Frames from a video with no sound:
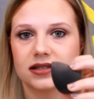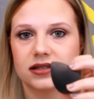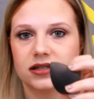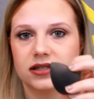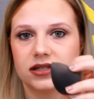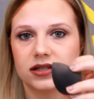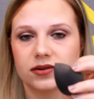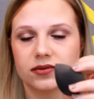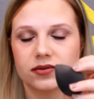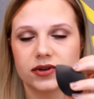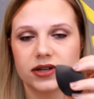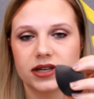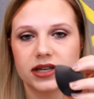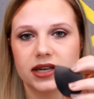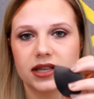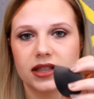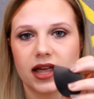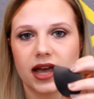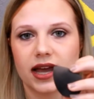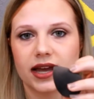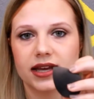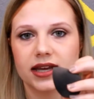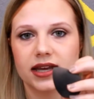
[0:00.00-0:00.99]
didn't really
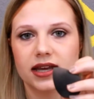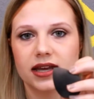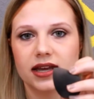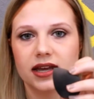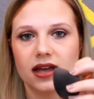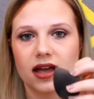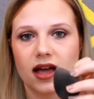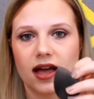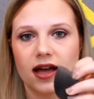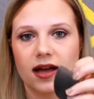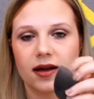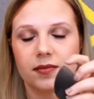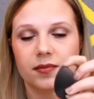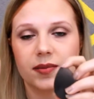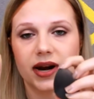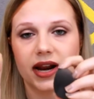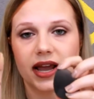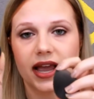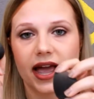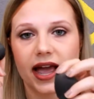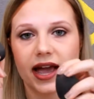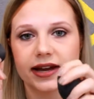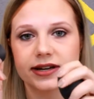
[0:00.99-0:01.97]
like it, um, but
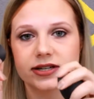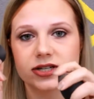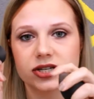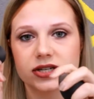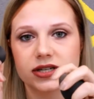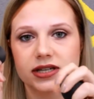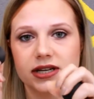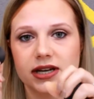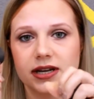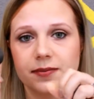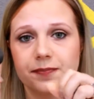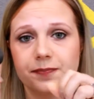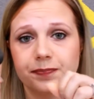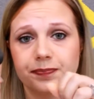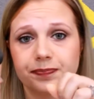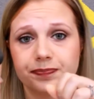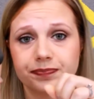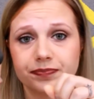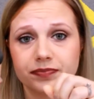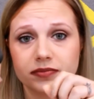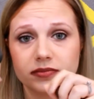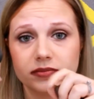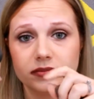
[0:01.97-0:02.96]
I actually
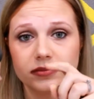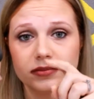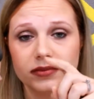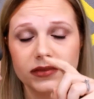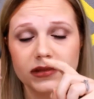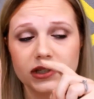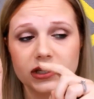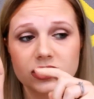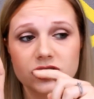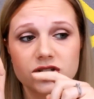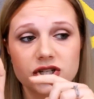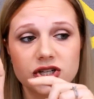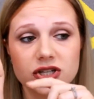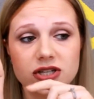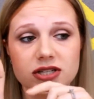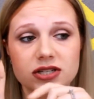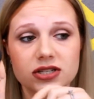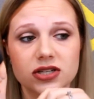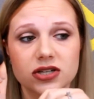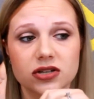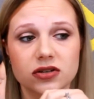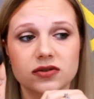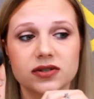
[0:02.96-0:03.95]

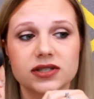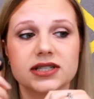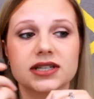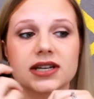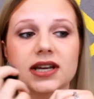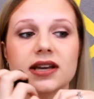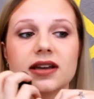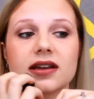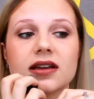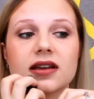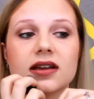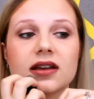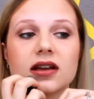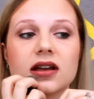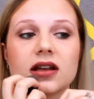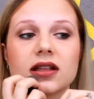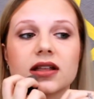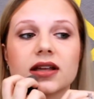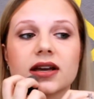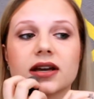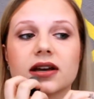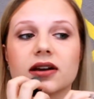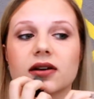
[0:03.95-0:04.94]
just used it
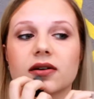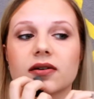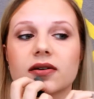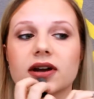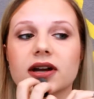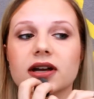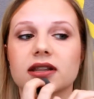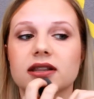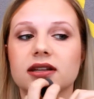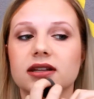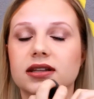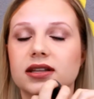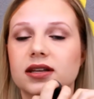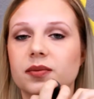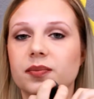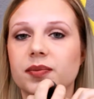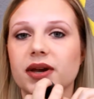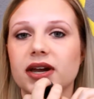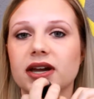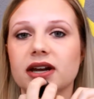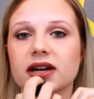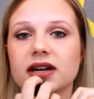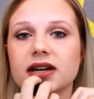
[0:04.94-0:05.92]
like around the
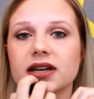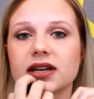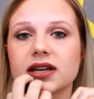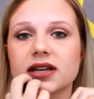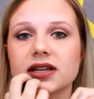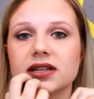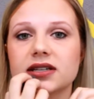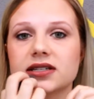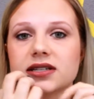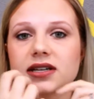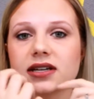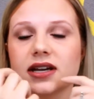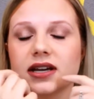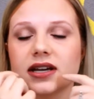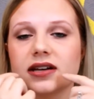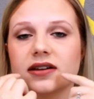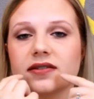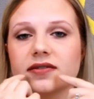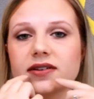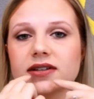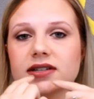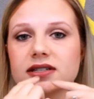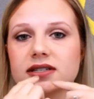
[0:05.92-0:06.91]
lip area to kind
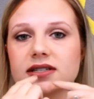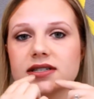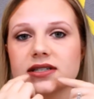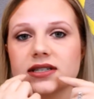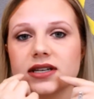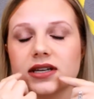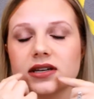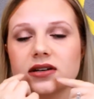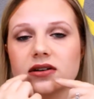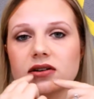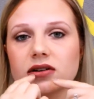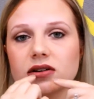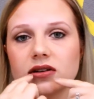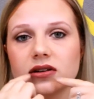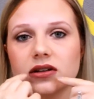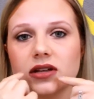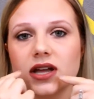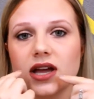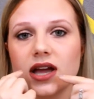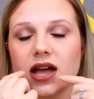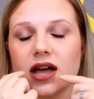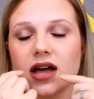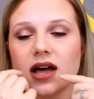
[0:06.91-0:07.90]
of
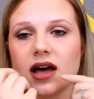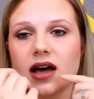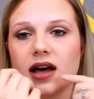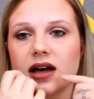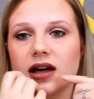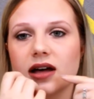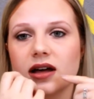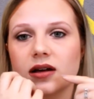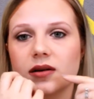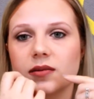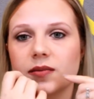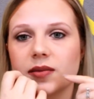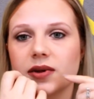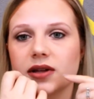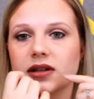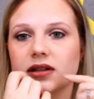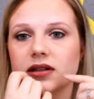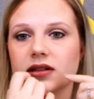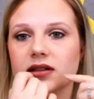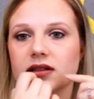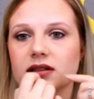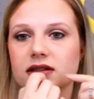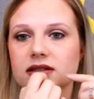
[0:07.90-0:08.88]
conceal um,
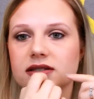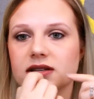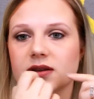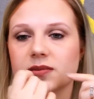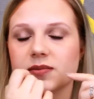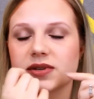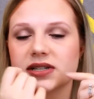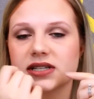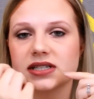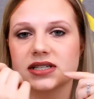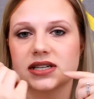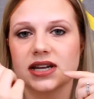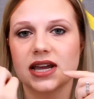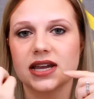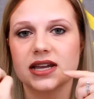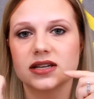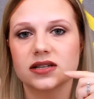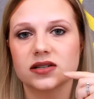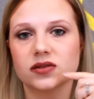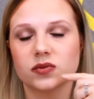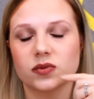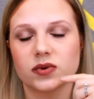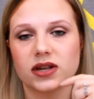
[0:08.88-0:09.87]
some
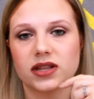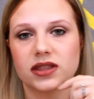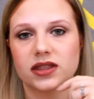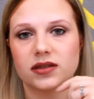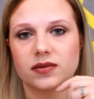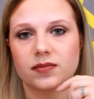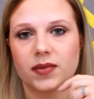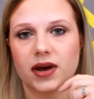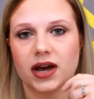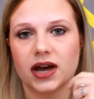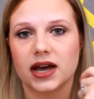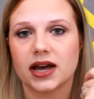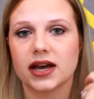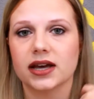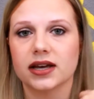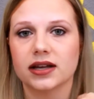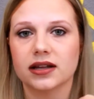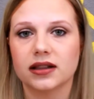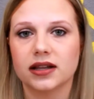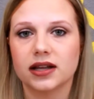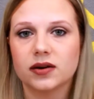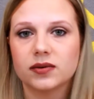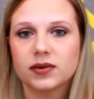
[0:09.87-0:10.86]
mistakes with my
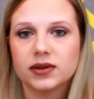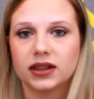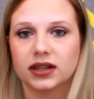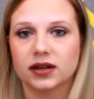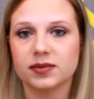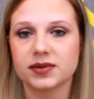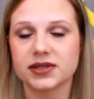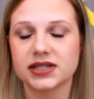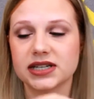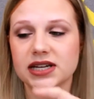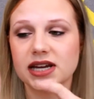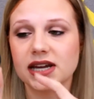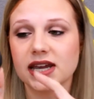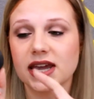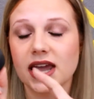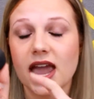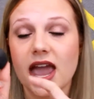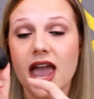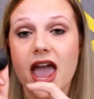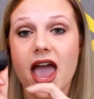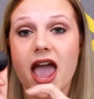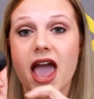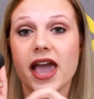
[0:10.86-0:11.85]
liquid lipstick,
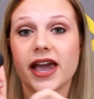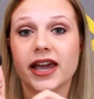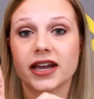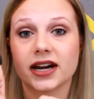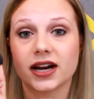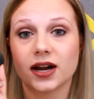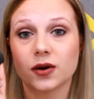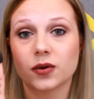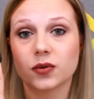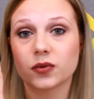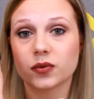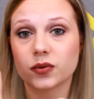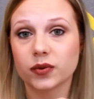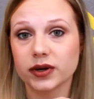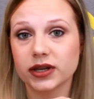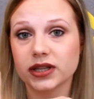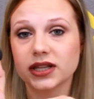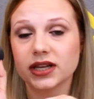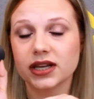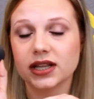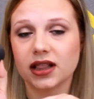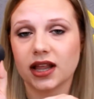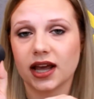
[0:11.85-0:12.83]
and I
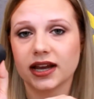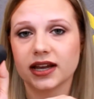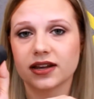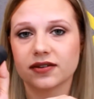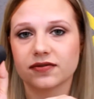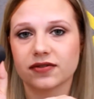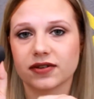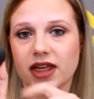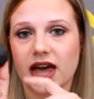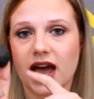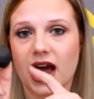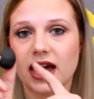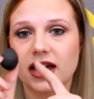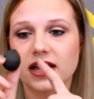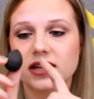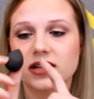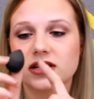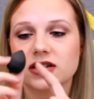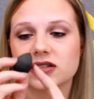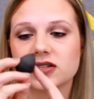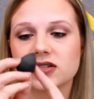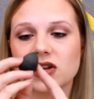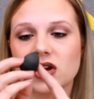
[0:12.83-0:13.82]
really like it for that.
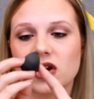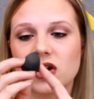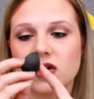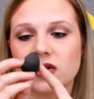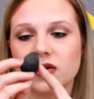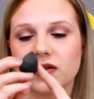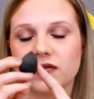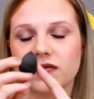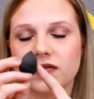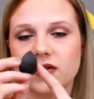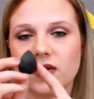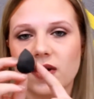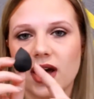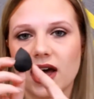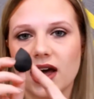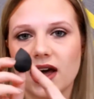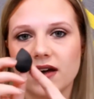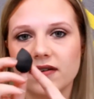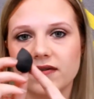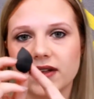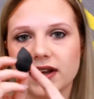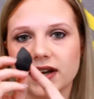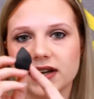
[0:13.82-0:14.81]
So if you
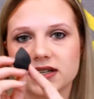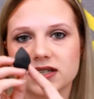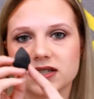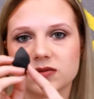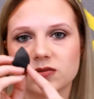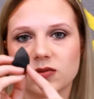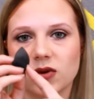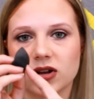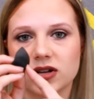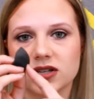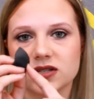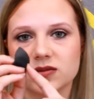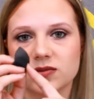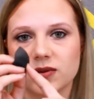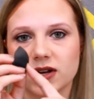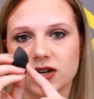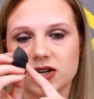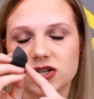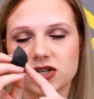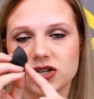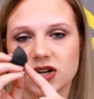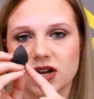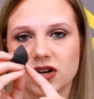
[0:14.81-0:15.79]
have like a small
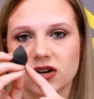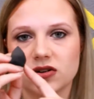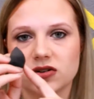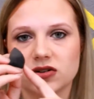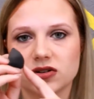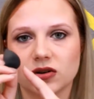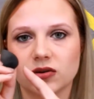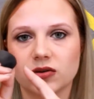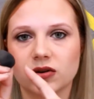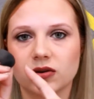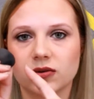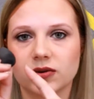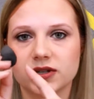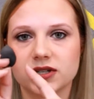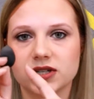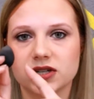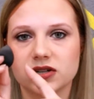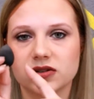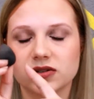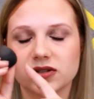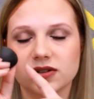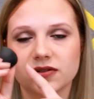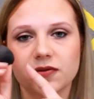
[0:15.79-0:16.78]
sponge and you don't know what to
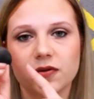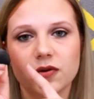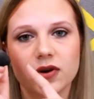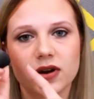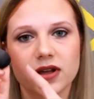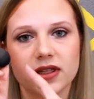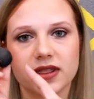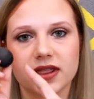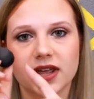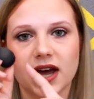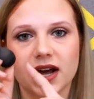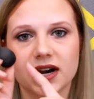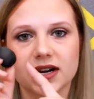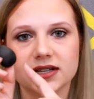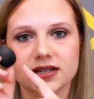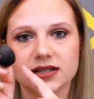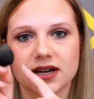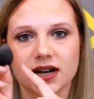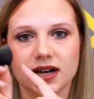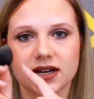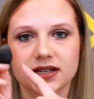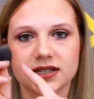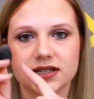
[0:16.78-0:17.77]
use it for, that is
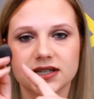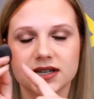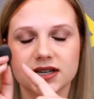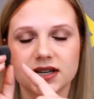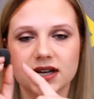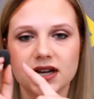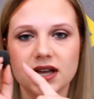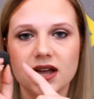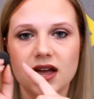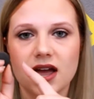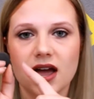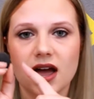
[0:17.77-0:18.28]
an idea.